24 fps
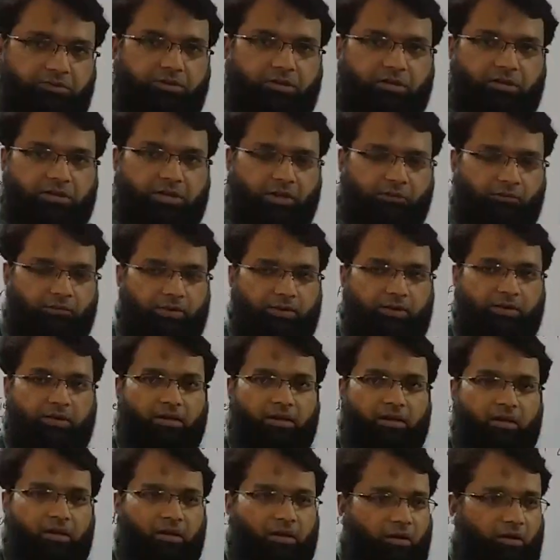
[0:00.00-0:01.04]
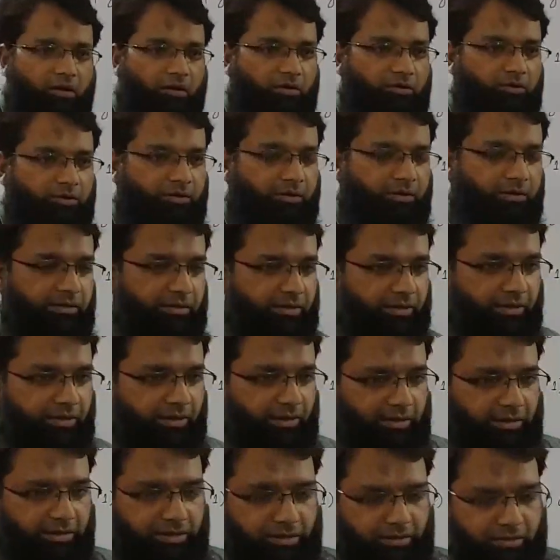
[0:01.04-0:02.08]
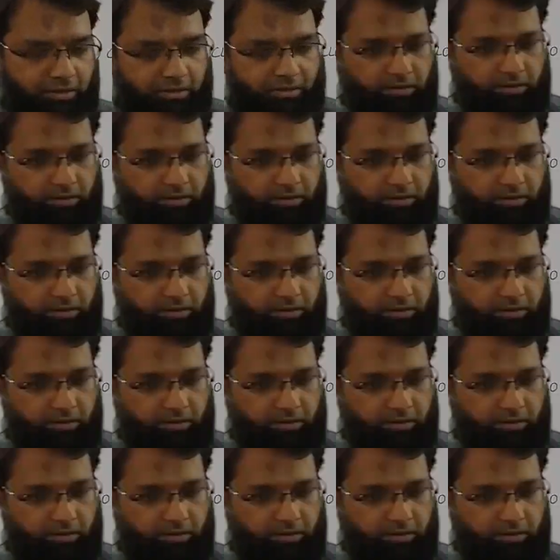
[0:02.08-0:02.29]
are given on the